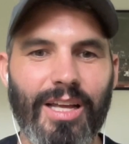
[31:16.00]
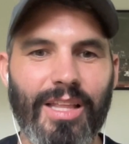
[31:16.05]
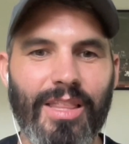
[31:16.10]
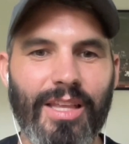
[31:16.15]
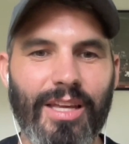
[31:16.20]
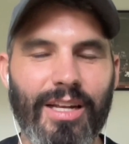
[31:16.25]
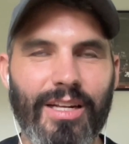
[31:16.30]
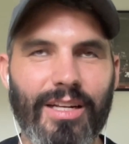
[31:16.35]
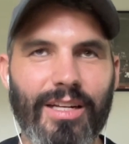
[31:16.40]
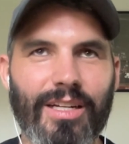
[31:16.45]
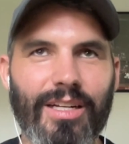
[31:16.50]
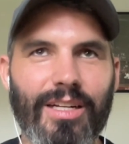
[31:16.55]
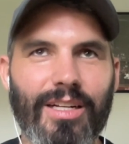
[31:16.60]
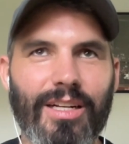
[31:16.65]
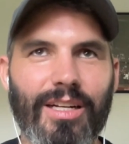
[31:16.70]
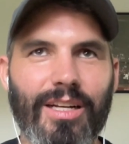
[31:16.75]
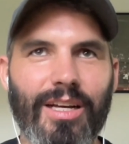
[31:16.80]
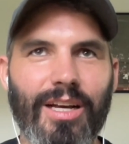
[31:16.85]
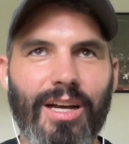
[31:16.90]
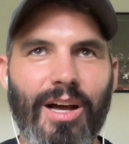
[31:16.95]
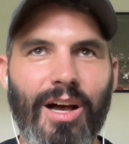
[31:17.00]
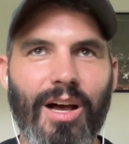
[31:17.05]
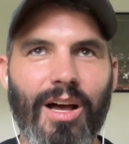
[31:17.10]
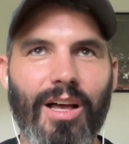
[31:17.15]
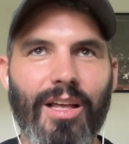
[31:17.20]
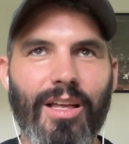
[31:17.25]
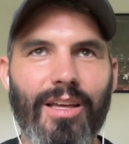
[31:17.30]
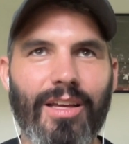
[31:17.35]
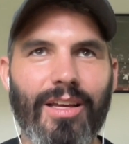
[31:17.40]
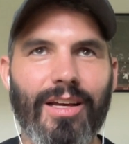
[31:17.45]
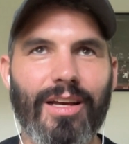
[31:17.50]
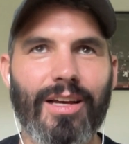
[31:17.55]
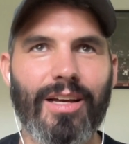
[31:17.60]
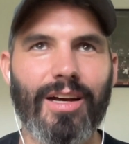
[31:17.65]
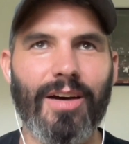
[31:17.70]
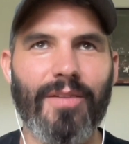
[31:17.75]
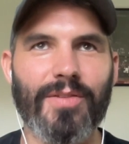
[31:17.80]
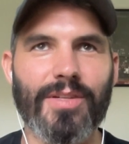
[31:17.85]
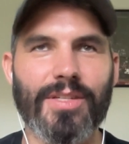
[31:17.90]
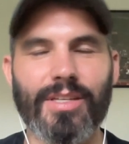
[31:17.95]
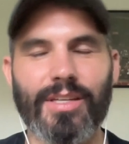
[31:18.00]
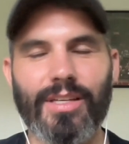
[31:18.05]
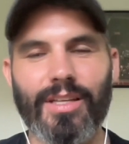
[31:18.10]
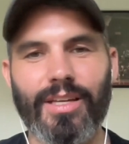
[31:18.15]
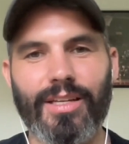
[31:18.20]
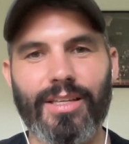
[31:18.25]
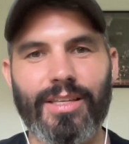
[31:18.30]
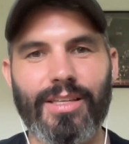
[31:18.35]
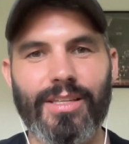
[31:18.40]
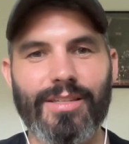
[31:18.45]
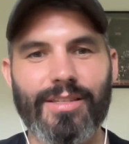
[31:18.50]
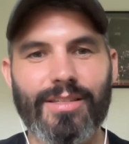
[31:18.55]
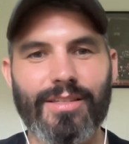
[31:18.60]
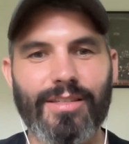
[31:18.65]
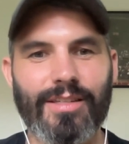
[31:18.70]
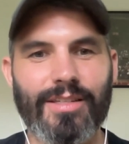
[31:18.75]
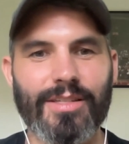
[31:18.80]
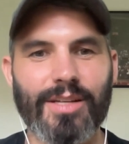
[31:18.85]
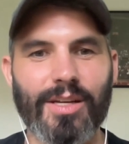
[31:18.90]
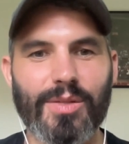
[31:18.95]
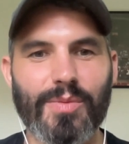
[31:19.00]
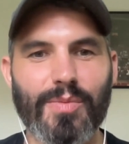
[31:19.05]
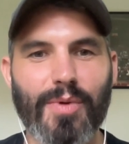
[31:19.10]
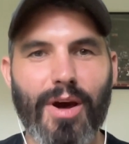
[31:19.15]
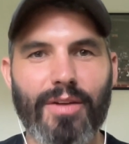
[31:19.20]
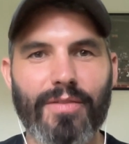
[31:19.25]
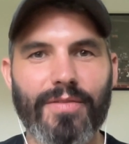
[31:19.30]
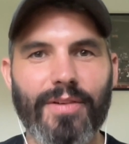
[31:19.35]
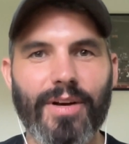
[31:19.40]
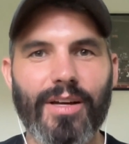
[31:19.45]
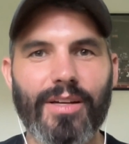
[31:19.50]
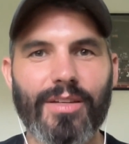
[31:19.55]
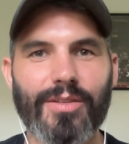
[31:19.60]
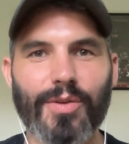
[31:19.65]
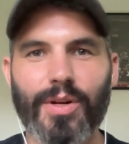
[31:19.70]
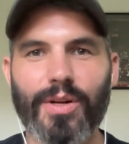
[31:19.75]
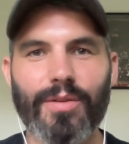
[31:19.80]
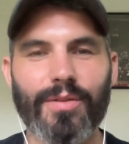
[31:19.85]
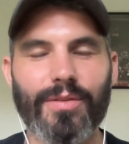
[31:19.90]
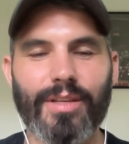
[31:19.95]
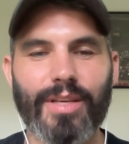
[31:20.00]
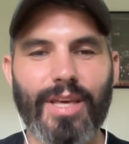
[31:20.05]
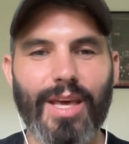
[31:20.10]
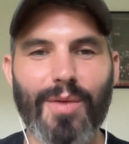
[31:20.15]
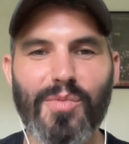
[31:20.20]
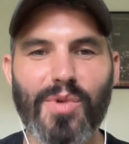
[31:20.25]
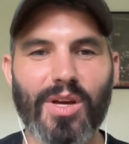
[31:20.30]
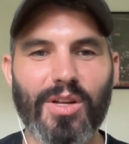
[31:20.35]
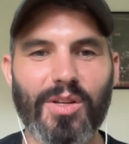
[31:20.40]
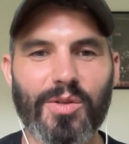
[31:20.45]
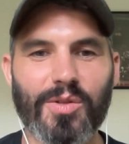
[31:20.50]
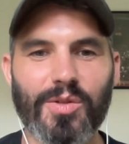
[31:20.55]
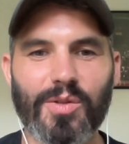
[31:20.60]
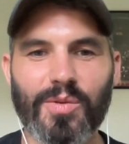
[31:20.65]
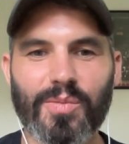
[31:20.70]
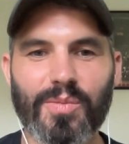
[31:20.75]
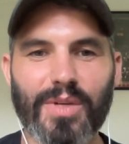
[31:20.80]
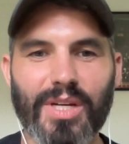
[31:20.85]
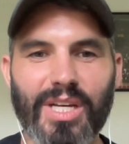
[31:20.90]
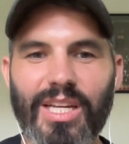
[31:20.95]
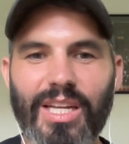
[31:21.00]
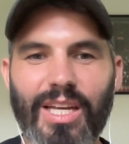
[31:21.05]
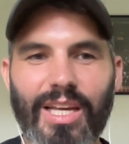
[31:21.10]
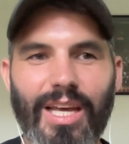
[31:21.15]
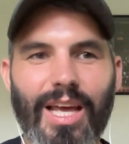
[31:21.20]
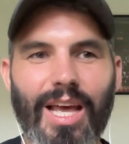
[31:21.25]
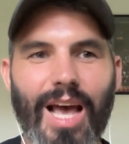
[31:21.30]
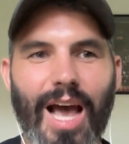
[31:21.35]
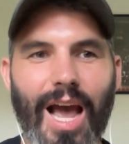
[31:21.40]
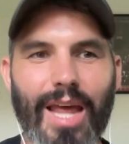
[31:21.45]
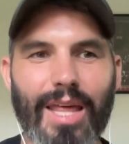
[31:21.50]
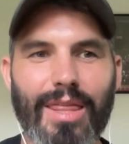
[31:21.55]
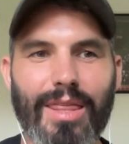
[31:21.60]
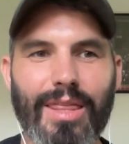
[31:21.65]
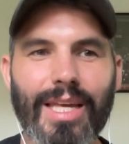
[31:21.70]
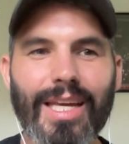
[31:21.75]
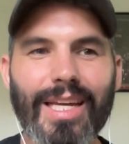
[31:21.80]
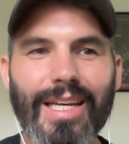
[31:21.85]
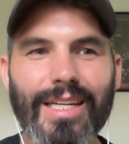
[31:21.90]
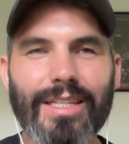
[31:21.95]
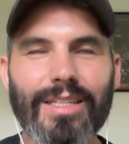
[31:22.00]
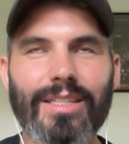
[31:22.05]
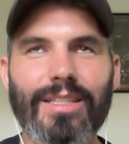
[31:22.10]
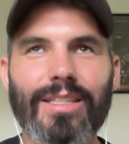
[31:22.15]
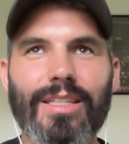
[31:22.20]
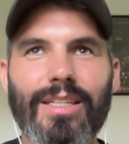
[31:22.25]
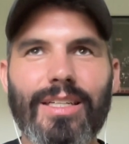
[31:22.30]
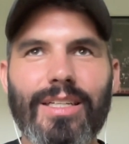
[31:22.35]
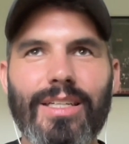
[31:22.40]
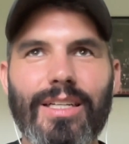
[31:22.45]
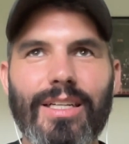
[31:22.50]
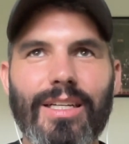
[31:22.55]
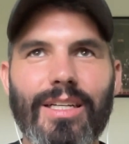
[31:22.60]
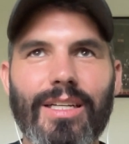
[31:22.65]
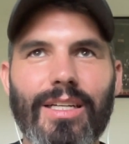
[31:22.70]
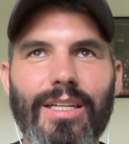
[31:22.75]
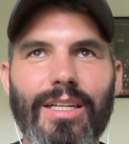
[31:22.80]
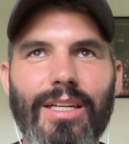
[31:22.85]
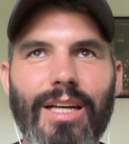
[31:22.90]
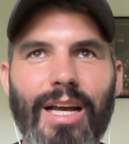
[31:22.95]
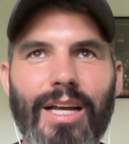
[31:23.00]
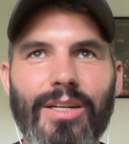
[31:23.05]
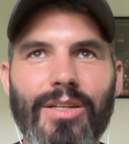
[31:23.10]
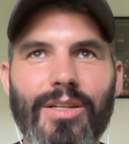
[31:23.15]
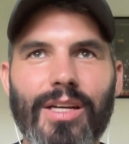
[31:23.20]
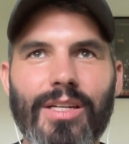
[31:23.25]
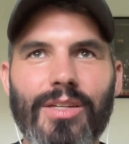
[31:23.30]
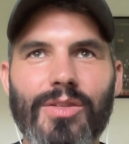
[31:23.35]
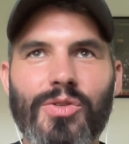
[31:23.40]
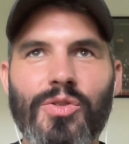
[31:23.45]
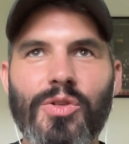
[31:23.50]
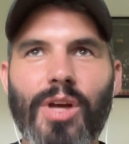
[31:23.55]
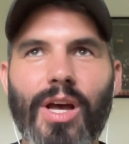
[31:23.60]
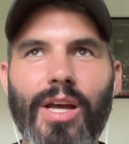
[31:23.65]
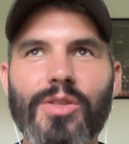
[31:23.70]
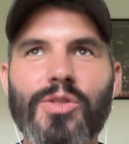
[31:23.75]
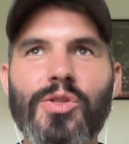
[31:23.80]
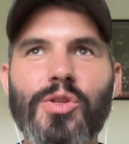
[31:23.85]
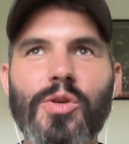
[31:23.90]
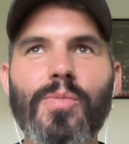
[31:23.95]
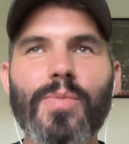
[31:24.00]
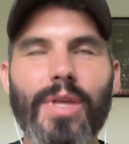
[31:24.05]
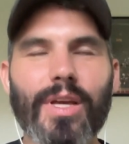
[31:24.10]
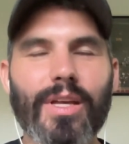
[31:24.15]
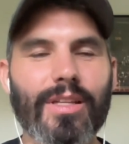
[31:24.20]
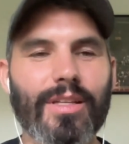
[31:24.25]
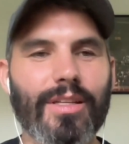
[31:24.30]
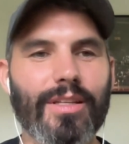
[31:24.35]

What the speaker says: And then obviously like he's on Spotify, so he can't be on YouTube. But I think I assume that